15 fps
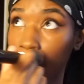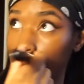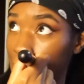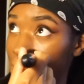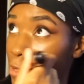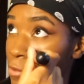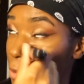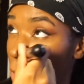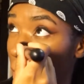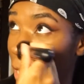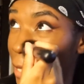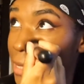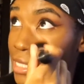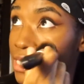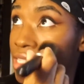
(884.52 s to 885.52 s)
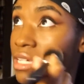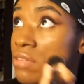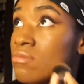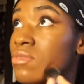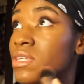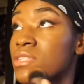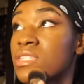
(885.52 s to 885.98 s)
super hectic and
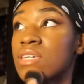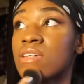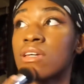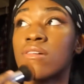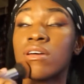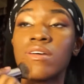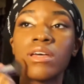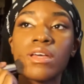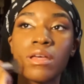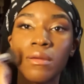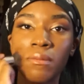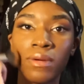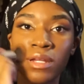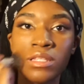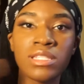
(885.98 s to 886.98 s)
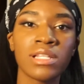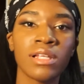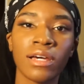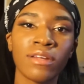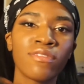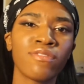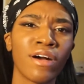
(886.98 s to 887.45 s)
busy, but it's a
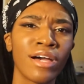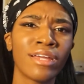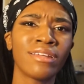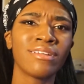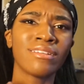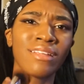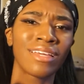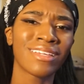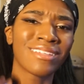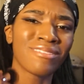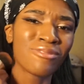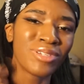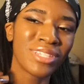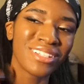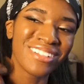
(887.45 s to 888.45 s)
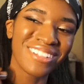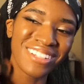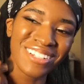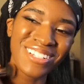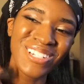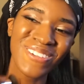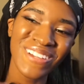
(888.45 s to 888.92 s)
lot of fun. Like when
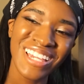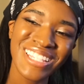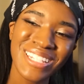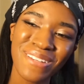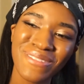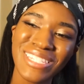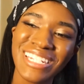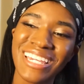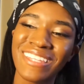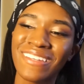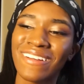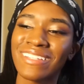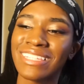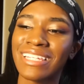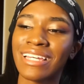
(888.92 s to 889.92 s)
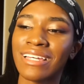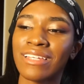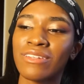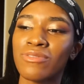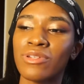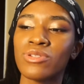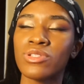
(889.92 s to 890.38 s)
the showcase comes together at the
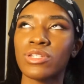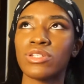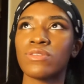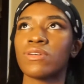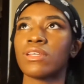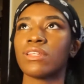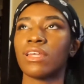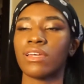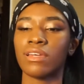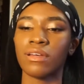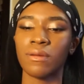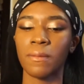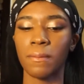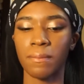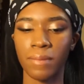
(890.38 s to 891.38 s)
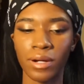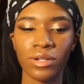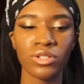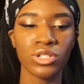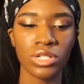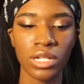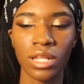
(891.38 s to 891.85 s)
end, we usually do it in like
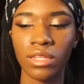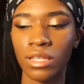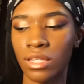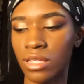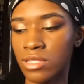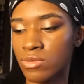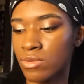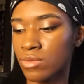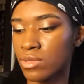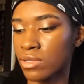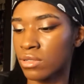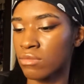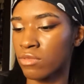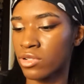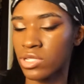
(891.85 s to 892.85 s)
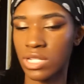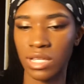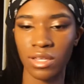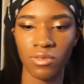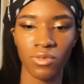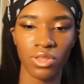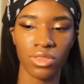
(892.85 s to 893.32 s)
March, and I think that's what we're
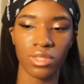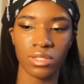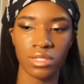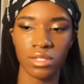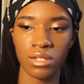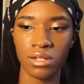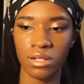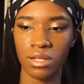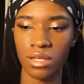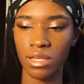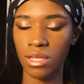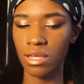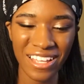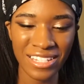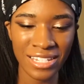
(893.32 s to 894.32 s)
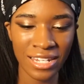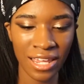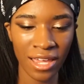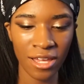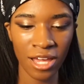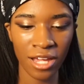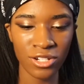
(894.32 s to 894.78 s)
sticking with this year. Today
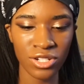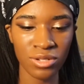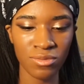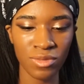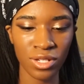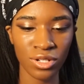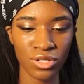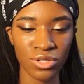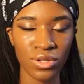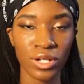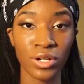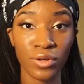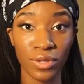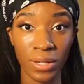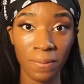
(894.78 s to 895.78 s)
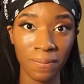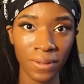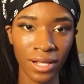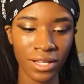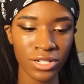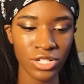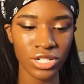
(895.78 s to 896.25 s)
I actually am going to do a cream
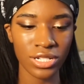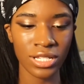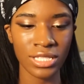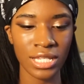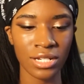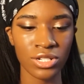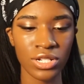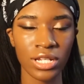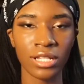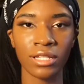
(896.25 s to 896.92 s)
blush. It's actually a